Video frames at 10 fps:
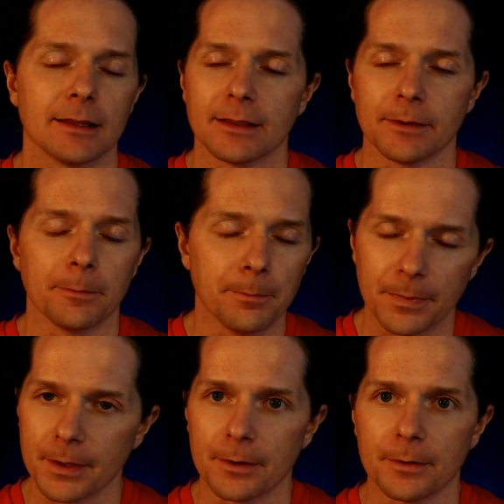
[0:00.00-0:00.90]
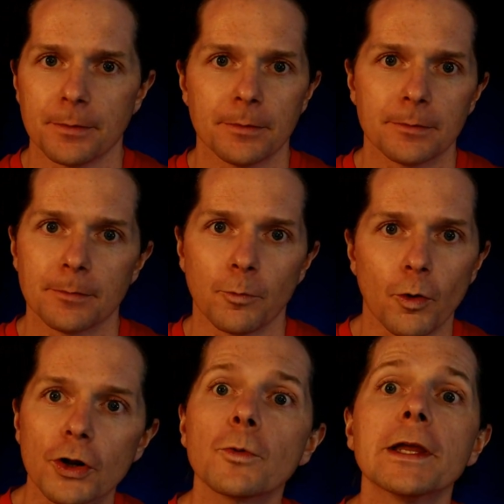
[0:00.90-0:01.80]
The
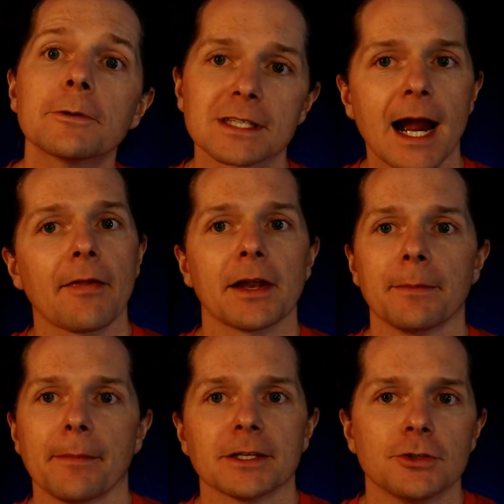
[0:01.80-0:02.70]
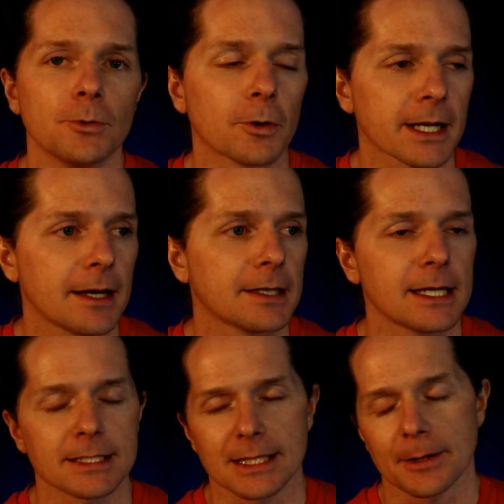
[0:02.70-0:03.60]
work week was highlighted by my 2 workout
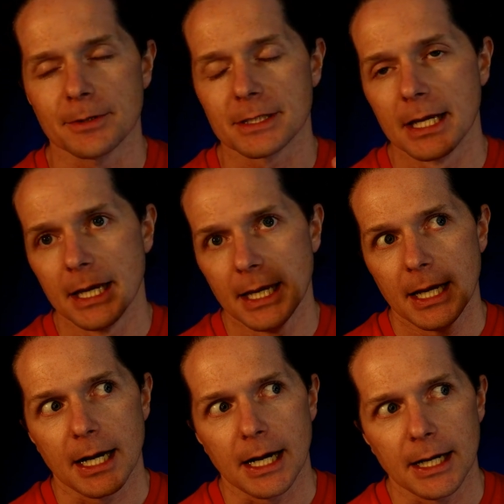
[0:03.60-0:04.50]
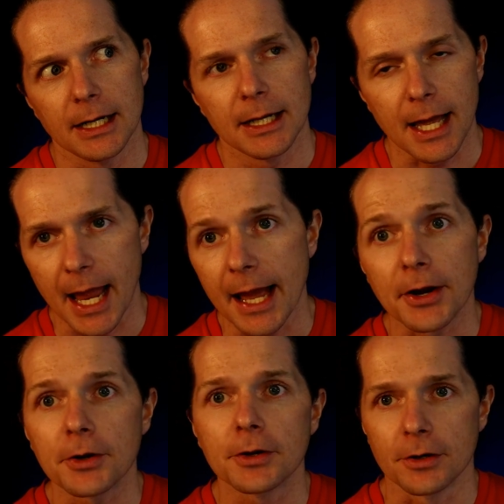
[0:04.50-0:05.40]
days, and that was
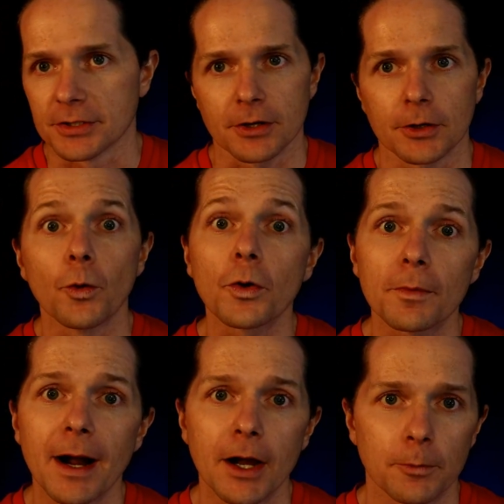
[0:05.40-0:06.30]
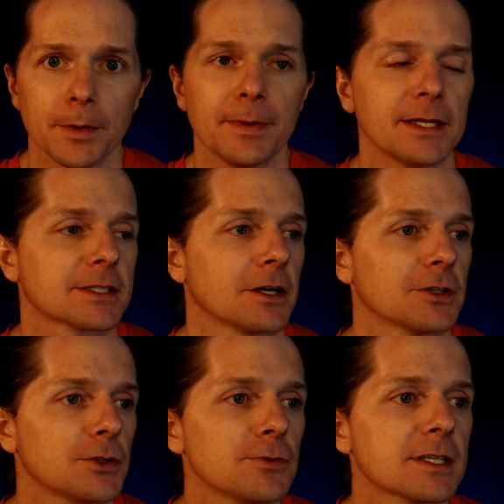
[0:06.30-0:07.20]
quarter mile repeats on
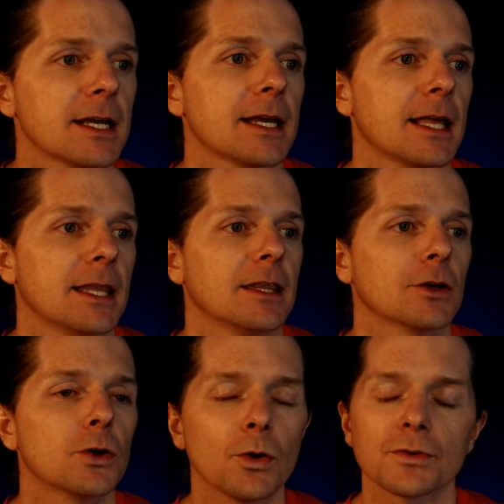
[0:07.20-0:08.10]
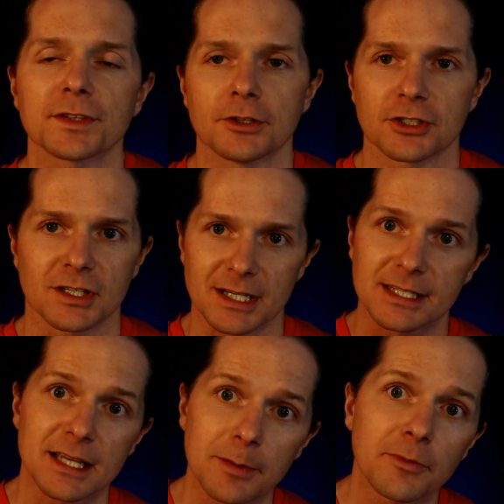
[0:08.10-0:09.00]
Tuesday, and the goals there is just like
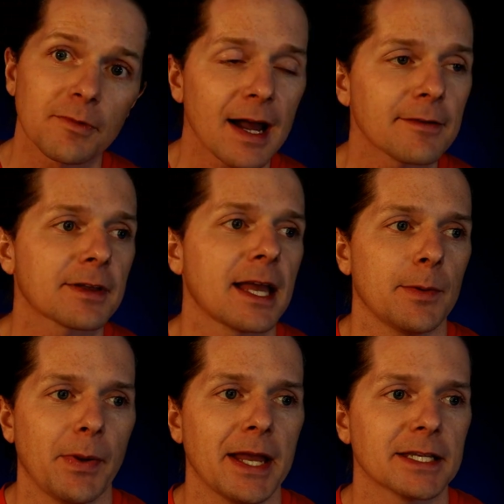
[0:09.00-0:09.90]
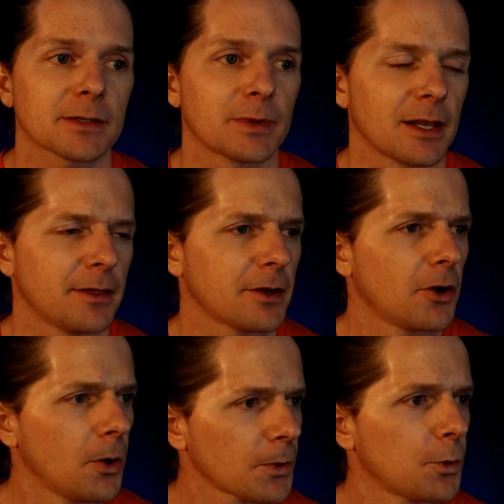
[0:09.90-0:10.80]
sub 5K pace, but I think
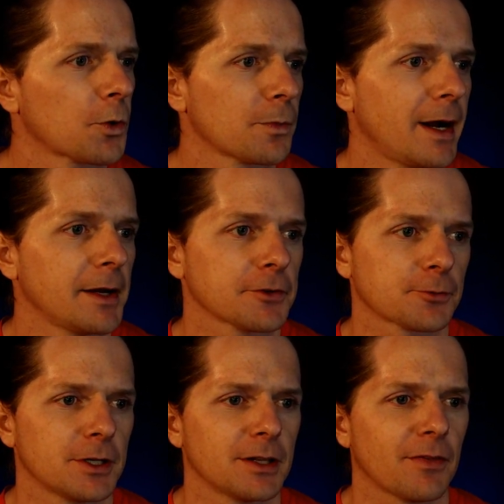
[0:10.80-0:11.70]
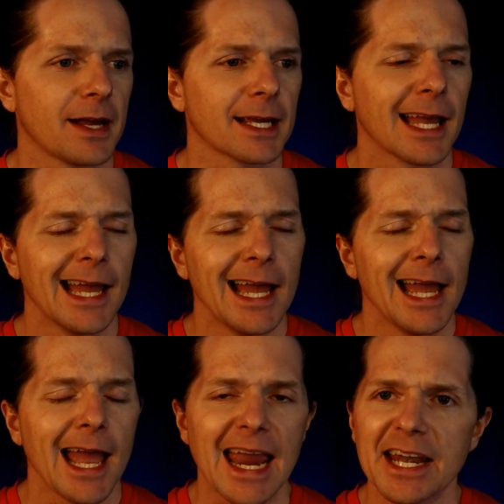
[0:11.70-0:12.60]
all the quarter miles were at like
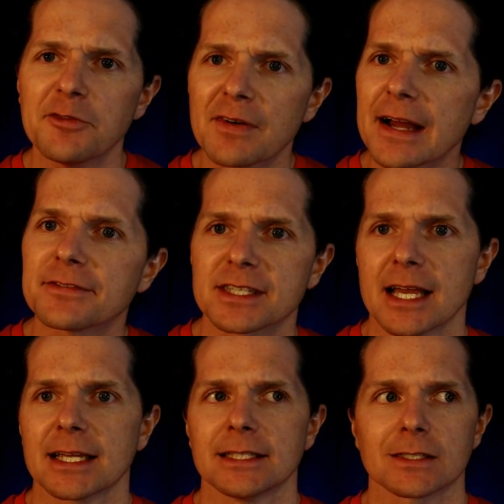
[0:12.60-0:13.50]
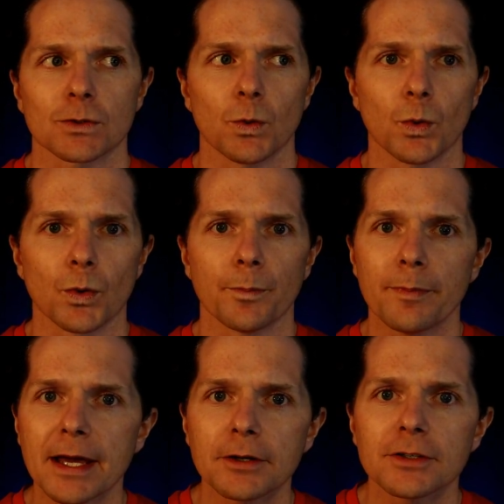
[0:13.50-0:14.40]
85 seconds or
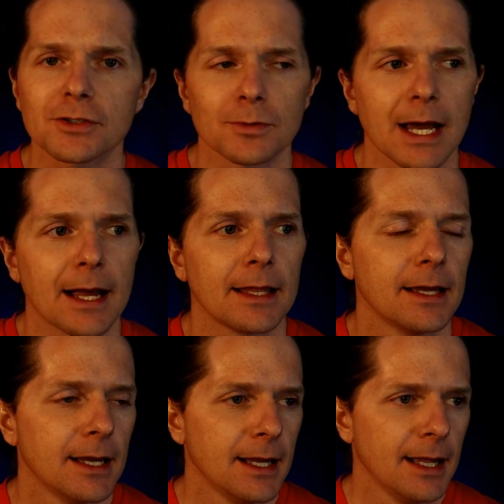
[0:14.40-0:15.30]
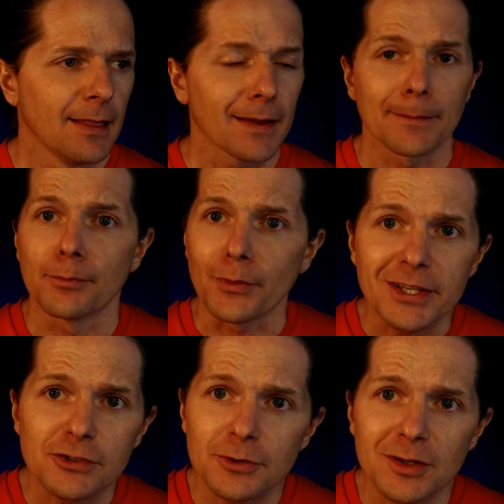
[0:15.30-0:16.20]
better, so not like
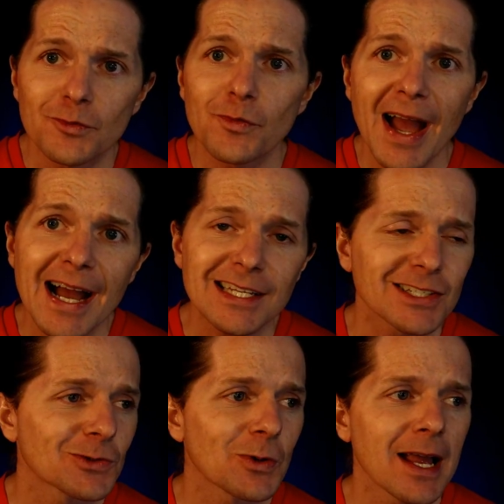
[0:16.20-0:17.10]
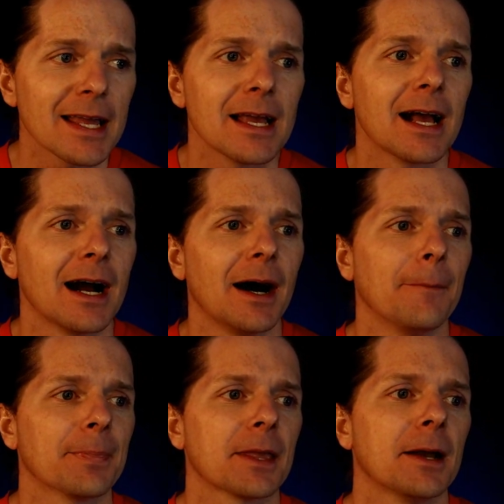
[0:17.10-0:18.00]
blistering fast, right?
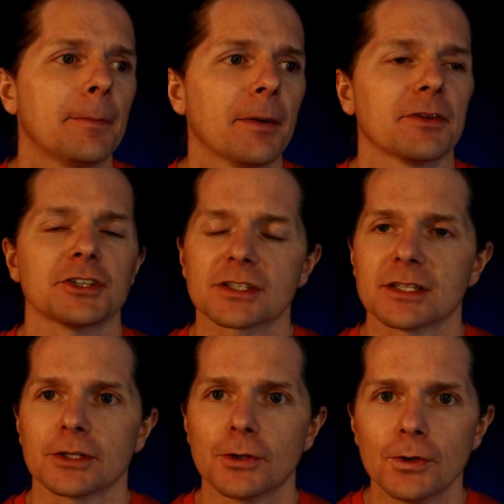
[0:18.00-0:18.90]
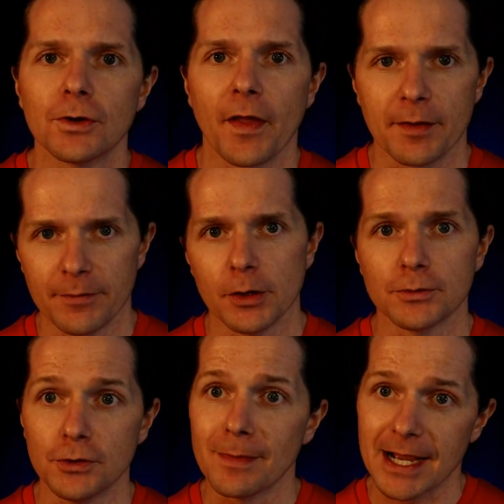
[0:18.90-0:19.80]
But just a good like
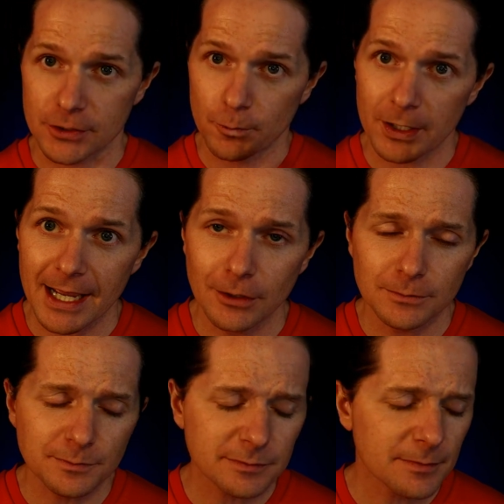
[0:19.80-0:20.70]
VO2 max workout.